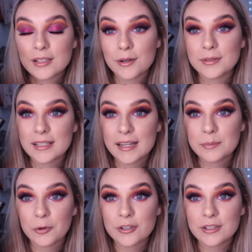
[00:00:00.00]
So
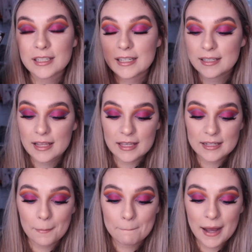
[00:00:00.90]
today's product is
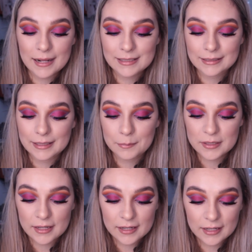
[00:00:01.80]
this matte
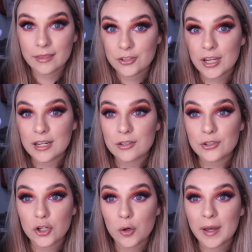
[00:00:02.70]
lipstick in the shade
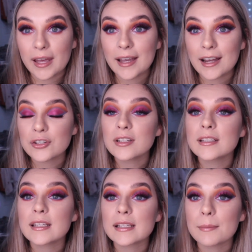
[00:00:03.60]
Sorbet. As you
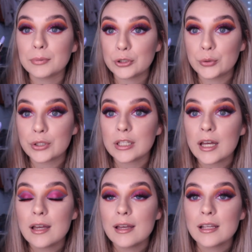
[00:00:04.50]
can see it's a blue
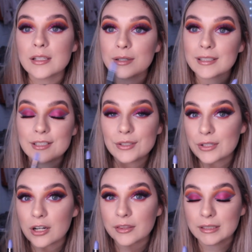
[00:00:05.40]
colour, so I didn't
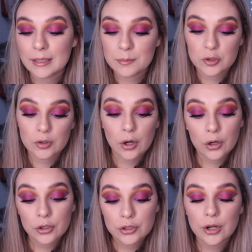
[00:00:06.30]
use it on the lips. You
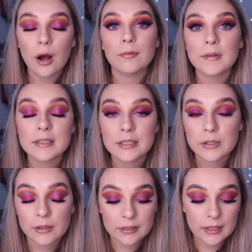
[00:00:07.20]
could obviously
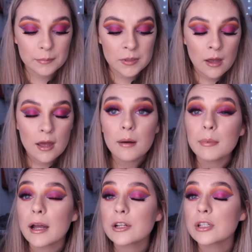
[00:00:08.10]
use it on the lips,
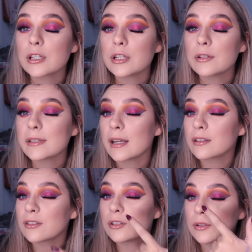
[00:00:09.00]
but I actually used
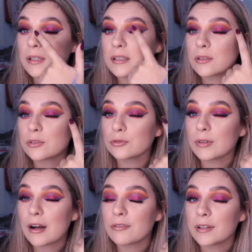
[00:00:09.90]
it to do this
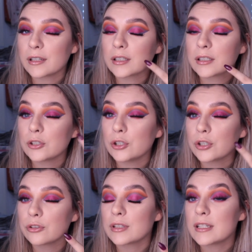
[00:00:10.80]
graphic
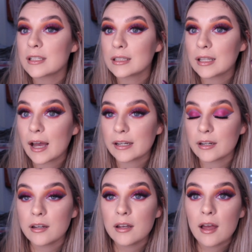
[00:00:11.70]
cut crease
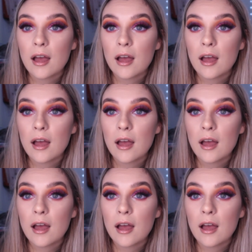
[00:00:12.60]
liner.